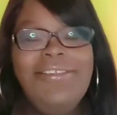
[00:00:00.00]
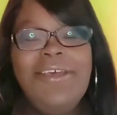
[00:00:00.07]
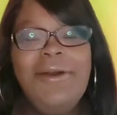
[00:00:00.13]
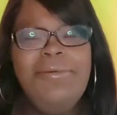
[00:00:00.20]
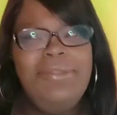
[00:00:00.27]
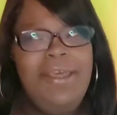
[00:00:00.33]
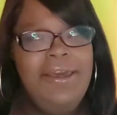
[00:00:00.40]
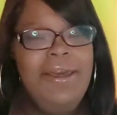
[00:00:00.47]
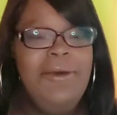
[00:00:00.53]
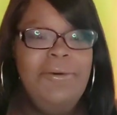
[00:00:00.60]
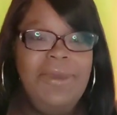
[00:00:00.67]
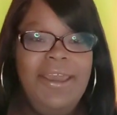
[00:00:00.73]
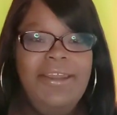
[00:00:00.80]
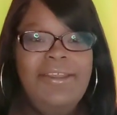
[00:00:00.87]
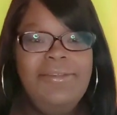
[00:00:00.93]
So I was like,
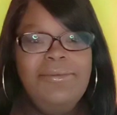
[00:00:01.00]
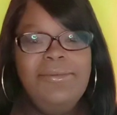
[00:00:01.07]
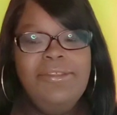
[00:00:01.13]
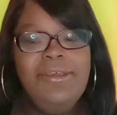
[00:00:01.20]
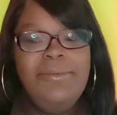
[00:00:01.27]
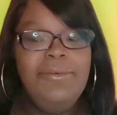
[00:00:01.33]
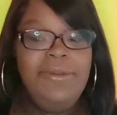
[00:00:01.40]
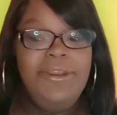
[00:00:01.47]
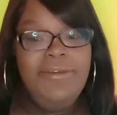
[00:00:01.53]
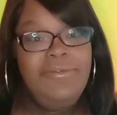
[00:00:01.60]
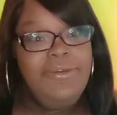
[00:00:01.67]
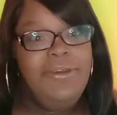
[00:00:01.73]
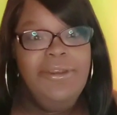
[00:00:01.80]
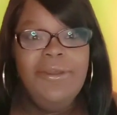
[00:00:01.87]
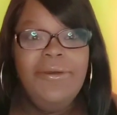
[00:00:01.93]
okay, that's what's up,
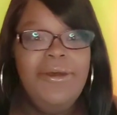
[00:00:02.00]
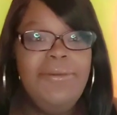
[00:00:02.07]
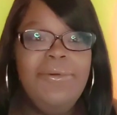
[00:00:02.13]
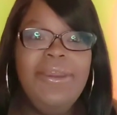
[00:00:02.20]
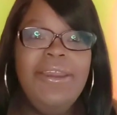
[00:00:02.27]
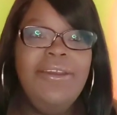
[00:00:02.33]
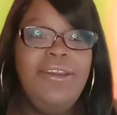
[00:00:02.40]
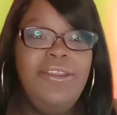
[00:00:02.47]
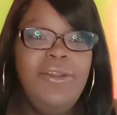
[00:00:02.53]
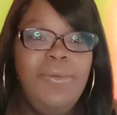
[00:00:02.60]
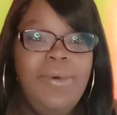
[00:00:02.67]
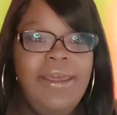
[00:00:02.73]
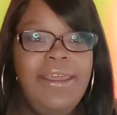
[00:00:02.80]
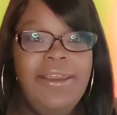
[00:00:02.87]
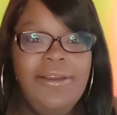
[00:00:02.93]
whatever. You know, I don't care
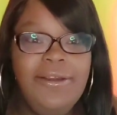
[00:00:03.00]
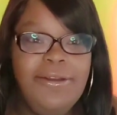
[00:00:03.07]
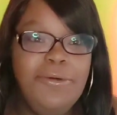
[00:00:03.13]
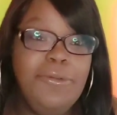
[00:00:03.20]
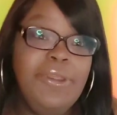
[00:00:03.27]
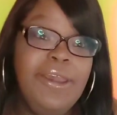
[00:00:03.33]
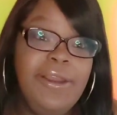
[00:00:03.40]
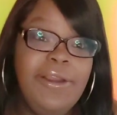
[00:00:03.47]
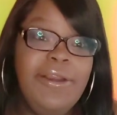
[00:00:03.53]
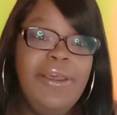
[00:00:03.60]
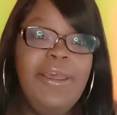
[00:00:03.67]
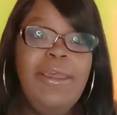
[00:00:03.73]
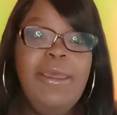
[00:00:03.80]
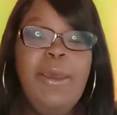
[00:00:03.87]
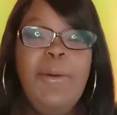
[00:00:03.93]
either way, here nor there.
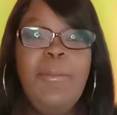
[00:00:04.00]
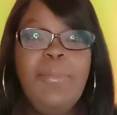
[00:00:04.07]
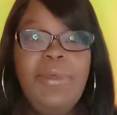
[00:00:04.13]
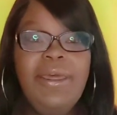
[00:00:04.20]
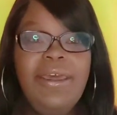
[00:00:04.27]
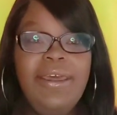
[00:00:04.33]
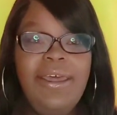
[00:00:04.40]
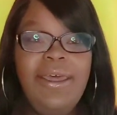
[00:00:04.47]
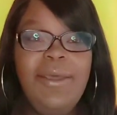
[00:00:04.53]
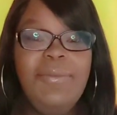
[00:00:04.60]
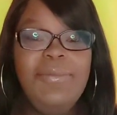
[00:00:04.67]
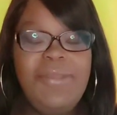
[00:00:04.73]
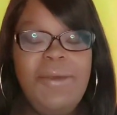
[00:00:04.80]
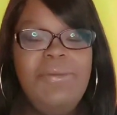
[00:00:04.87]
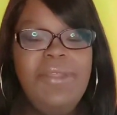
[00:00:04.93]
But
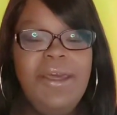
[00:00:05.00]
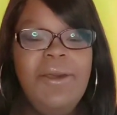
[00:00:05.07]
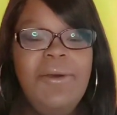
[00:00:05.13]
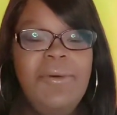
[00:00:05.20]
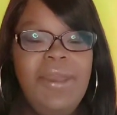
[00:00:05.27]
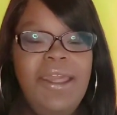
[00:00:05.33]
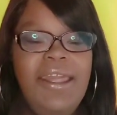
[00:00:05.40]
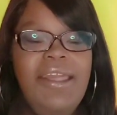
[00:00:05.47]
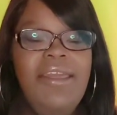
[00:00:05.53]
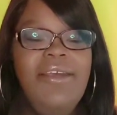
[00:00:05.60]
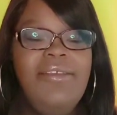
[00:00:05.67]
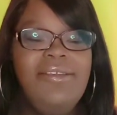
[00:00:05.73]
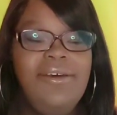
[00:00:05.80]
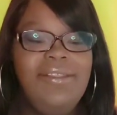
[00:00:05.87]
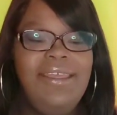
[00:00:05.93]
so I was like, okay.
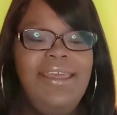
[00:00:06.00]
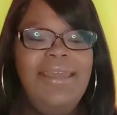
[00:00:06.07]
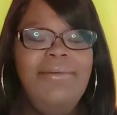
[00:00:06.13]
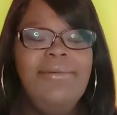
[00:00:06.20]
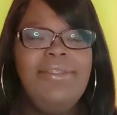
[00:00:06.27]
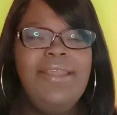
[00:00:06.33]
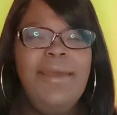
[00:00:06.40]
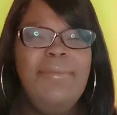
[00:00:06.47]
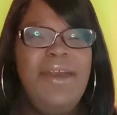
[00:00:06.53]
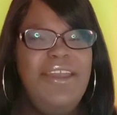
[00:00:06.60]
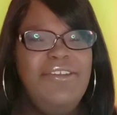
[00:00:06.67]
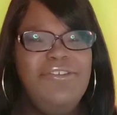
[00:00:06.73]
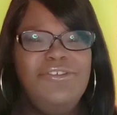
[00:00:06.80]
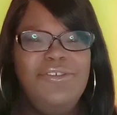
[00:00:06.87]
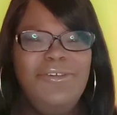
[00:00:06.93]
So then he was like,
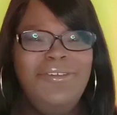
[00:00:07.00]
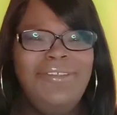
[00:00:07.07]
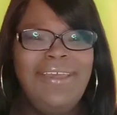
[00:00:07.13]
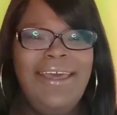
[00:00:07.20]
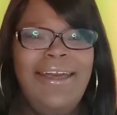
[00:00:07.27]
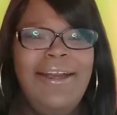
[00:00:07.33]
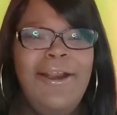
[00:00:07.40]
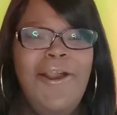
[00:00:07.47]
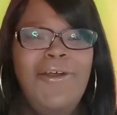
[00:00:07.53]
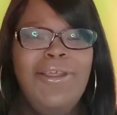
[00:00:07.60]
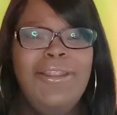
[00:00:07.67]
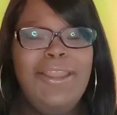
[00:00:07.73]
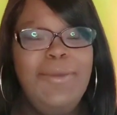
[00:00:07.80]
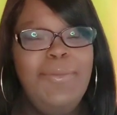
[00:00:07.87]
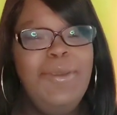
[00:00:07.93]
my insurance guy
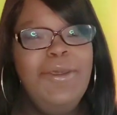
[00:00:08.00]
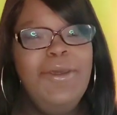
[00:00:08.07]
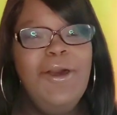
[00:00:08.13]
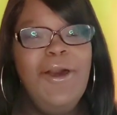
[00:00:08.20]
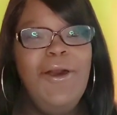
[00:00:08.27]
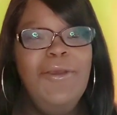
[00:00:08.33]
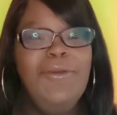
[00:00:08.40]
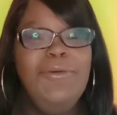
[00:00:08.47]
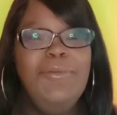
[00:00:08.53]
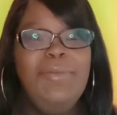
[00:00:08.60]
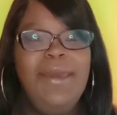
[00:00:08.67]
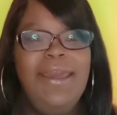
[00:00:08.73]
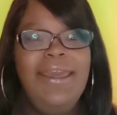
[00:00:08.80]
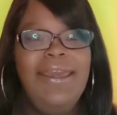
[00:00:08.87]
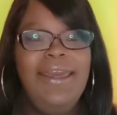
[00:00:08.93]
calling. Let me call you
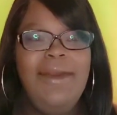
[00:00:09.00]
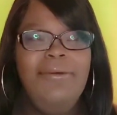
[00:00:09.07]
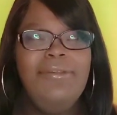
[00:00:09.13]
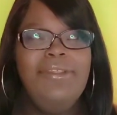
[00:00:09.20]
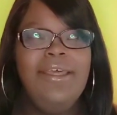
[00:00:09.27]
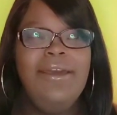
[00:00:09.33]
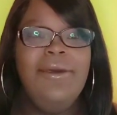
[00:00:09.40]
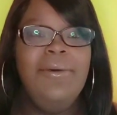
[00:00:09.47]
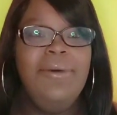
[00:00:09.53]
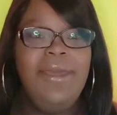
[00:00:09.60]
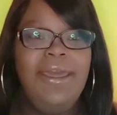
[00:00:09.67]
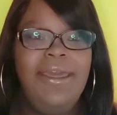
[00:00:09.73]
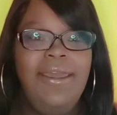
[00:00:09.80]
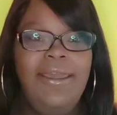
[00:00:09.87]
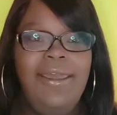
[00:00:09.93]
back. I was like,
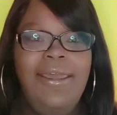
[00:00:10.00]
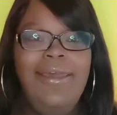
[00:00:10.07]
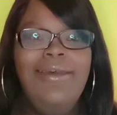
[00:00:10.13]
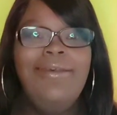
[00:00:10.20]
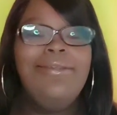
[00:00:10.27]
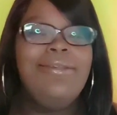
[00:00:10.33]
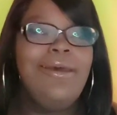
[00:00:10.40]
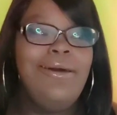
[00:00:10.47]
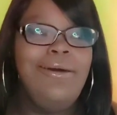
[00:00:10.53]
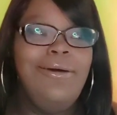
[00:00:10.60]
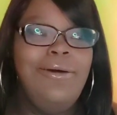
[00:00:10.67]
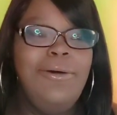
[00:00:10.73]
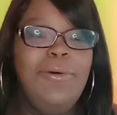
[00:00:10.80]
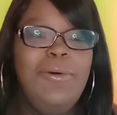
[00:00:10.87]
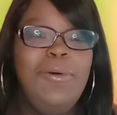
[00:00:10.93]
okay.
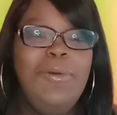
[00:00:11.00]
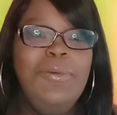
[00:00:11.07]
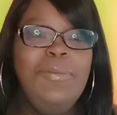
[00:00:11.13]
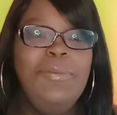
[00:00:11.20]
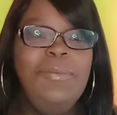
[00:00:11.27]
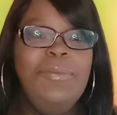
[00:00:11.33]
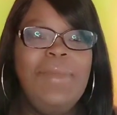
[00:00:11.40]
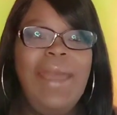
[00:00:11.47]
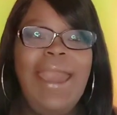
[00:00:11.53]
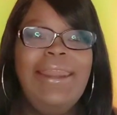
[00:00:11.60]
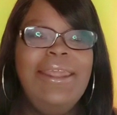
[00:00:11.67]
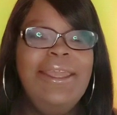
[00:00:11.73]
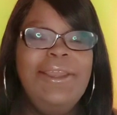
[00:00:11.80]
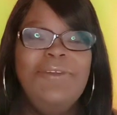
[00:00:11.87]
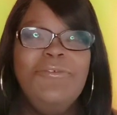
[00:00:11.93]
So
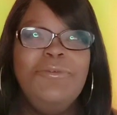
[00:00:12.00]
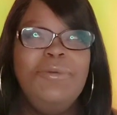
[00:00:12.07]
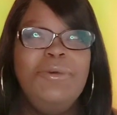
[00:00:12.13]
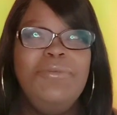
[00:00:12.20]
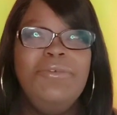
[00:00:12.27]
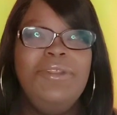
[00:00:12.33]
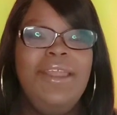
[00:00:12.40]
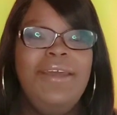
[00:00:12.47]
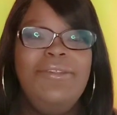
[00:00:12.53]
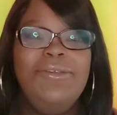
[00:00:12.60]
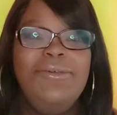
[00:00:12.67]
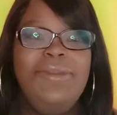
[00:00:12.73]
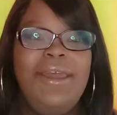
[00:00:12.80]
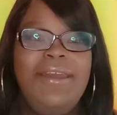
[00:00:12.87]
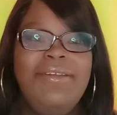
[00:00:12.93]
I didn't hear from him for
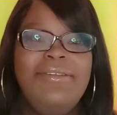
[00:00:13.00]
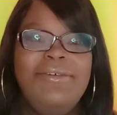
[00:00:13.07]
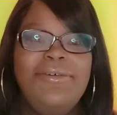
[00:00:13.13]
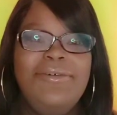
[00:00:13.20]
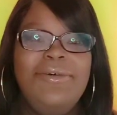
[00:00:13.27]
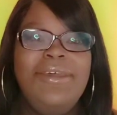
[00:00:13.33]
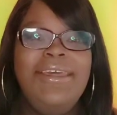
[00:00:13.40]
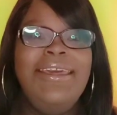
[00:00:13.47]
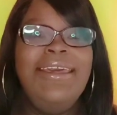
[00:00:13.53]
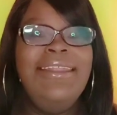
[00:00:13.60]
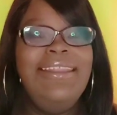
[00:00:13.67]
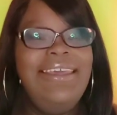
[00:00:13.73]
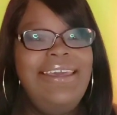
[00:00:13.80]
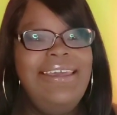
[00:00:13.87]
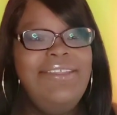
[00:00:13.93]
like 2 days. So
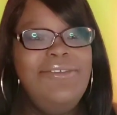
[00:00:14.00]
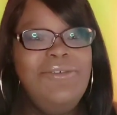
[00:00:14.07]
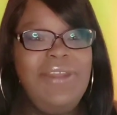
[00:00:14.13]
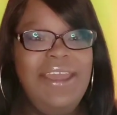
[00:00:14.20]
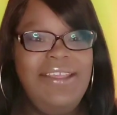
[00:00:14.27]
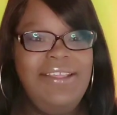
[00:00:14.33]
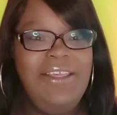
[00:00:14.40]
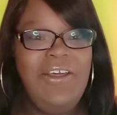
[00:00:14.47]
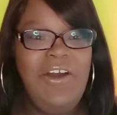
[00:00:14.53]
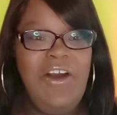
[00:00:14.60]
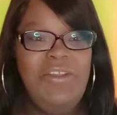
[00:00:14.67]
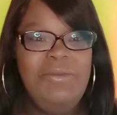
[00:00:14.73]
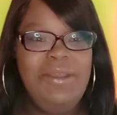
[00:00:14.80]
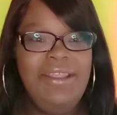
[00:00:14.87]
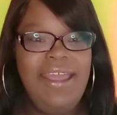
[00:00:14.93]
then 2 days he
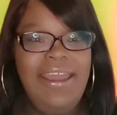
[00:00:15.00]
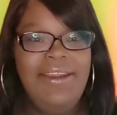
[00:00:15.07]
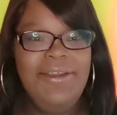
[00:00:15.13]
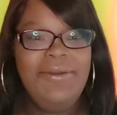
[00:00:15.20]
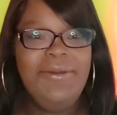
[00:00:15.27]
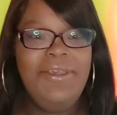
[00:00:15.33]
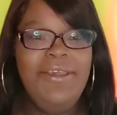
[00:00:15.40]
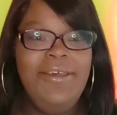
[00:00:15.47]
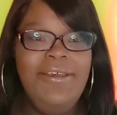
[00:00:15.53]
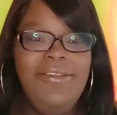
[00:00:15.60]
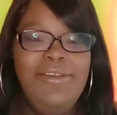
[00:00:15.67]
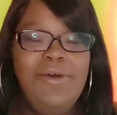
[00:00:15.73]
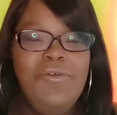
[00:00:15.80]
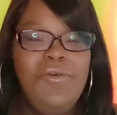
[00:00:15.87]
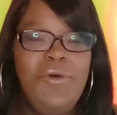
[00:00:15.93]
calls me later.
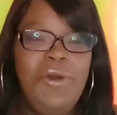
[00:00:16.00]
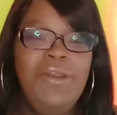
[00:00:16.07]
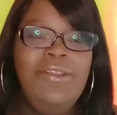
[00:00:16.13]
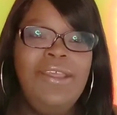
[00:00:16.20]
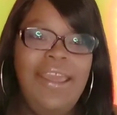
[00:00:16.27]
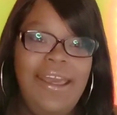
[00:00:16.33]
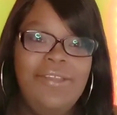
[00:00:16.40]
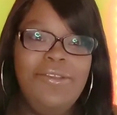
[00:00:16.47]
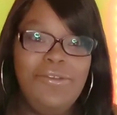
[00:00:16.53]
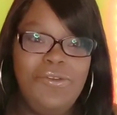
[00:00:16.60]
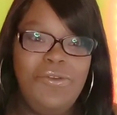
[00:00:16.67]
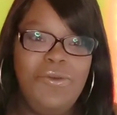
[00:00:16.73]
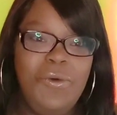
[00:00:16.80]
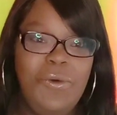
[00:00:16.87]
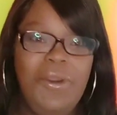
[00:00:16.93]
So of course he has a
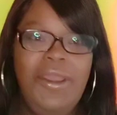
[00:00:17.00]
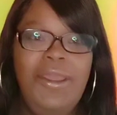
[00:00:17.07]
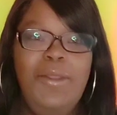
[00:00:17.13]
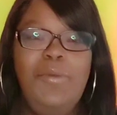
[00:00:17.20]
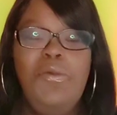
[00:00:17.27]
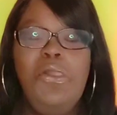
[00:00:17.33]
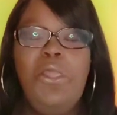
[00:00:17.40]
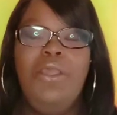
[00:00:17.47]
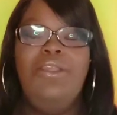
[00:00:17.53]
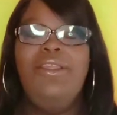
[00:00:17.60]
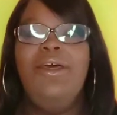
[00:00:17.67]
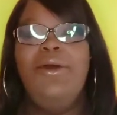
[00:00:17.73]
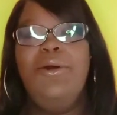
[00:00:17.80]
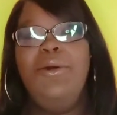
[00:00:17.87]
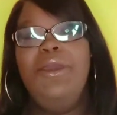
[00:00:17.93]
story.
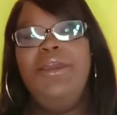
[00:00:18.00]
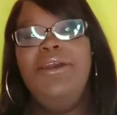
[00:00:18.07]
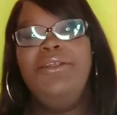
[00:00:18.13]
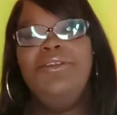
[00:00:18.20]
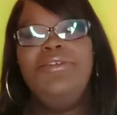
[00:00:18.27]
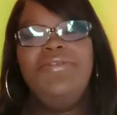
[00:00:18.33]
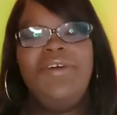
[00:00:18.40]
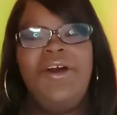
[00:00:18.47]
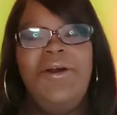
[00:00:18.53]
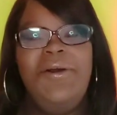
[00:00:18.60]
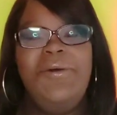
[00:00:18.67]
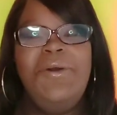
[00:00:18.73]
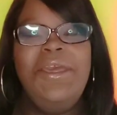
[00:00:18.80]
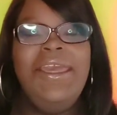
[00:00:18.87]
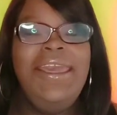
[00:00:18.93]
So he got on the
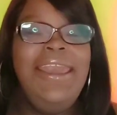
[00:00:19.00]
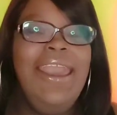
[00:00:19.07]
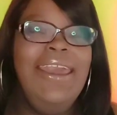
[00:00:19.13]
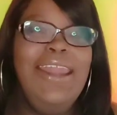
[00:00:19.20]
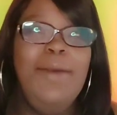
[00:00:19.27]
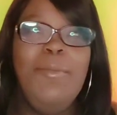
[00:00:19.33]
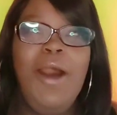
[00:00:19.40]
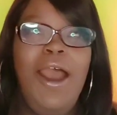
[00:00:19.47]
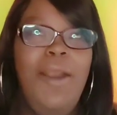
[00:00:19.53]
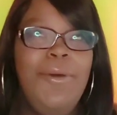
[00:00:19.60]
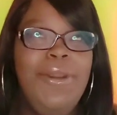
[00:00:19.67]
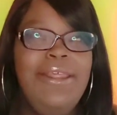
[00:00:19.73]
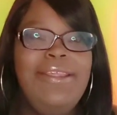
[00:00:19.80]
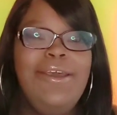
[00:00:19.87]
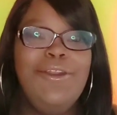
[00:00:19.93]
phone, and I'm
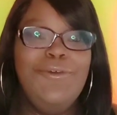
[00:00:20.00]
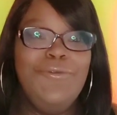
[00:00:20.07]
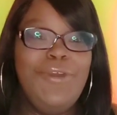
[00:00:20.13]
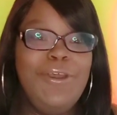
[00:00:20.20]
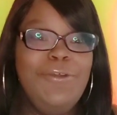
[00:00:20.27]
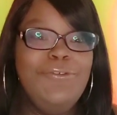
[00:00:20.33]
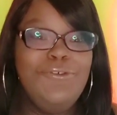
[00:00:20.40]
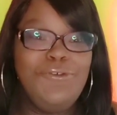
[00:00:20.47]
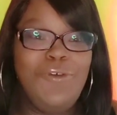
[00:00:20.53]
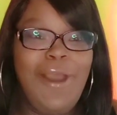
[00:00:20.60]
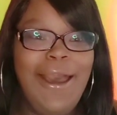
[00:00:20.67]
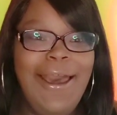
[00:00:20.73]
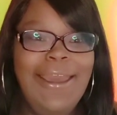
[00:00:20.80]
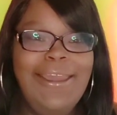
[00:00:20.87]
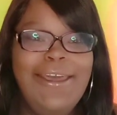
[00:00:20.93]
already sounding real
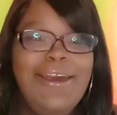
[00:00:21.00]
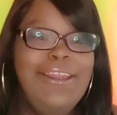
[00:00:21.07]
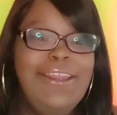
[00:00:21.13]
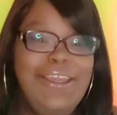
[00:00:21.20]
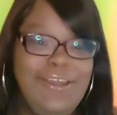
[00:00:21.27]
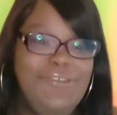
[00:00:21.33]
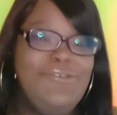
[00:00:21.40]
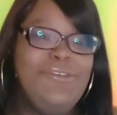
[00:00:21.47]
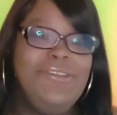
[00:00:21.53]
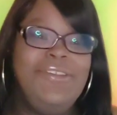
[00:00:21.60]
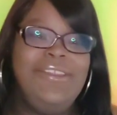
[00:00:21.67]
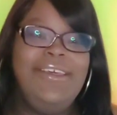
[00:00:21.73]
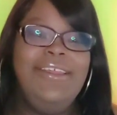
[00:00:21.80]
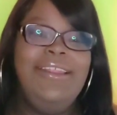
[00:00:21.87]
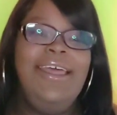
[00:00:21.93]
dry,
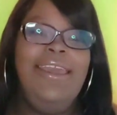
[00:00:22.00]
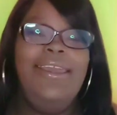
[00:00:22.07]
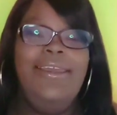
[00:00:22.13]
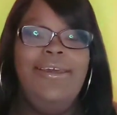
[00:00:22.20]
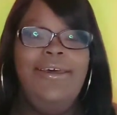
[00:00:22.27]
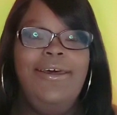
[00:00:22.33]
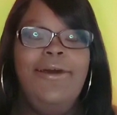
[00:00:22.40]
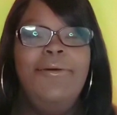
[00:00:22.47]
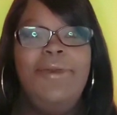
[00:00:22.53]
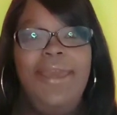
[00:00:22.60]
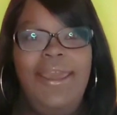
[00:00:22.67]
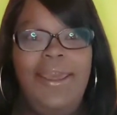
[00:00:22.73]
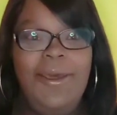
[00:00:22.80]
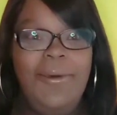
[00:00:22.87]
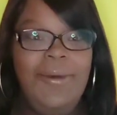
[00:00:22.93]
uninterested, like, yeah,
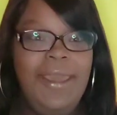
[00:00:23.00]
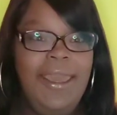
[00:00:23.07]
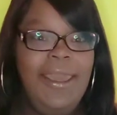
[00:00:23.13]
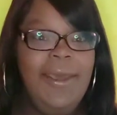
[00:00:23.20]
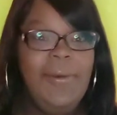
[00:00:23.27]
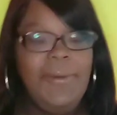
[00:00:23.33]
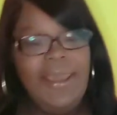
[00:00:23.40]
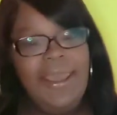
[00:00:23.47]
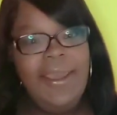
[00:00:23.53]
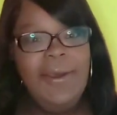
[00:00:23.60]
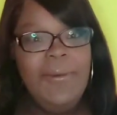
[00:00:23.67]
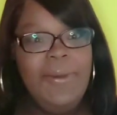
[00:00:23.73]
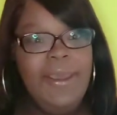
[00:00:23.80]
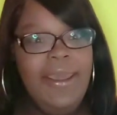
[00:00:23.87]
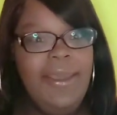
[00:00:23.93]
okay, okay,
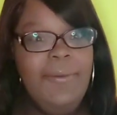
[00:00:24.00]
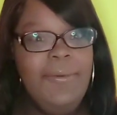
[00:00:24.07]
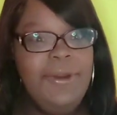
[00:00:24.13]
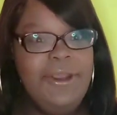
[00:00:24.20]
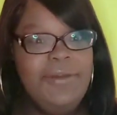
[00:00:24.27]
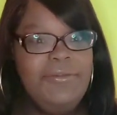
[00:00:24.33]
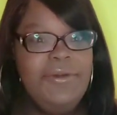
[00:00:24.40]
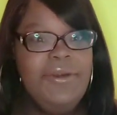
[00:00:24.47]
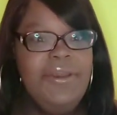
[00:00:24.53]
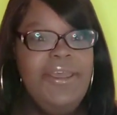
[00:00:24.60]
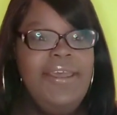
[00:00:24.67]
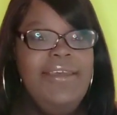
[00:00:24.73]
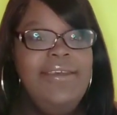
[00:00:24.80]
okay, okay, whatever.